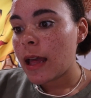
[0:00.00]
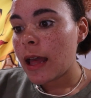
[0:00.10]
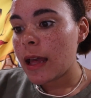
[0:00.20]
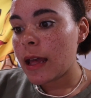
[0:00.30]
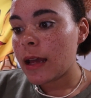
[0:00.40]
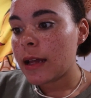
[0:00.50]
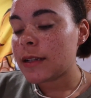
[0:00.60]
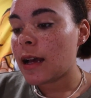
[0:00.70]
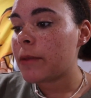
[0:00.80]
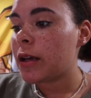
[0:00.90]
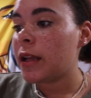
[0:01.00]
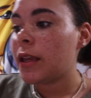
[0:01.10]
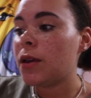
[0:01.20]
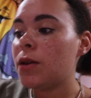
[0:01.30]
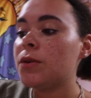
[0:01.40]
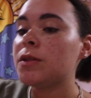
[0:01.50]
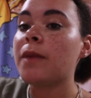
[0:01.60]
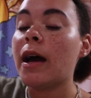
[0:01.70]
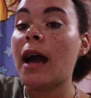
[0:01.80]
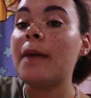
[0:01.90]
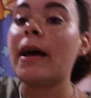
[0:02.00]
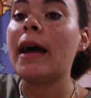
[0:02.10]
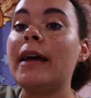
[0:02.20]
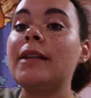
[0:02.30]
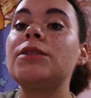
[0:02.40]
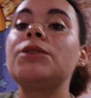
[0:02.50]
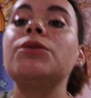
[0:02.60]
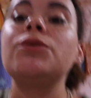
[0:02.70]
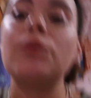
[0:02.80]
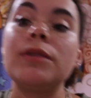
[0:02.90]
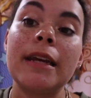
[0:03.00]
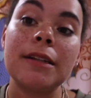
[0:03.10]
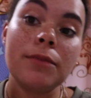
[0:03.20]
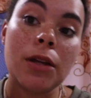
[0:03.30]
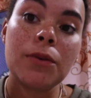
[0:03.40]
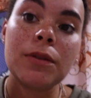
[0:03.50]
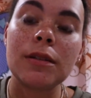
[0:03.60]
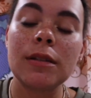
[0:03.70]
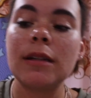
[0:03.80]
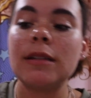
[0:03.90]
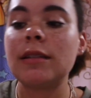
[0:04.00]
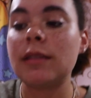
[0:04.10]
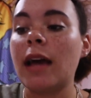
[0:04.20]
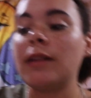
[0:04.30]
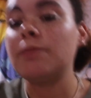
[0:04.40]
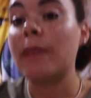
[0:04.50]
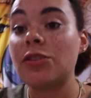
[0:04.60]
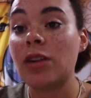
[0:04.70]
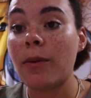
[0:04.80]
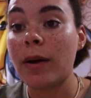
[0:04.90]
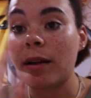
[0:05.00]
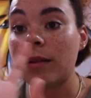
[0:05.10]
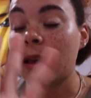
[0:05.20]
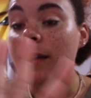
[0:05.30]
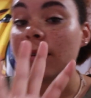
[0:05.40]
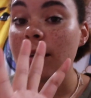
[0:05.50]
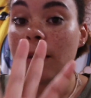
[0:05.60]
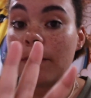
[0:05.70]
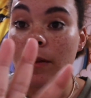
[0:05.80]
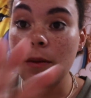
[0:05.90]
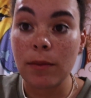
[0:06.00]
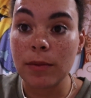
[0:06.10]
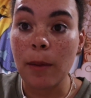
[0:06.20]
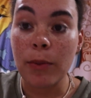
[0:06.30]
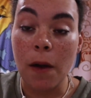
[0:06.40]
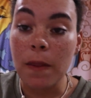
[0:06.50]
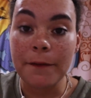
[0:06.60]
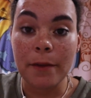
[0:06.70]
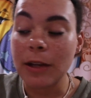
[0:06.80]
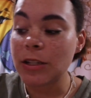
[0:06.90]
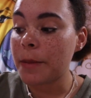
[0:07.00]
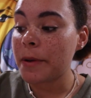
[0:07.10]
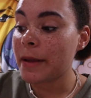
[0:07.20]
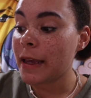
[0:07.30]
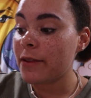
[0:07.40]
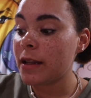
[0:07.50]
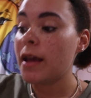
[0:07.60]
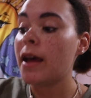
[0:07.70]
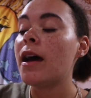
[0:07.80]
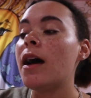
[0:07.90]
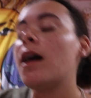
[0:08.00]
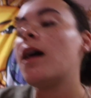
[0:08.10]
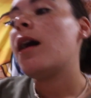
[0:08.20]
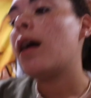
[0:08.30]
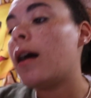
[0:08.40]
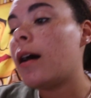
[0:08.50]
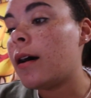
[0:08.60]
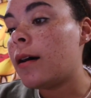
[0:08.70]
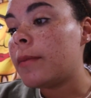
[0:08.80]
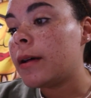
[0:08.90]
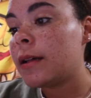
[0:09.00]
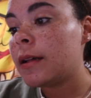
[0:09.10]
And I'm gonna use my iPad to take some notes because I make sure I want to like keep up with all the information I'm gonna be given. Yeah.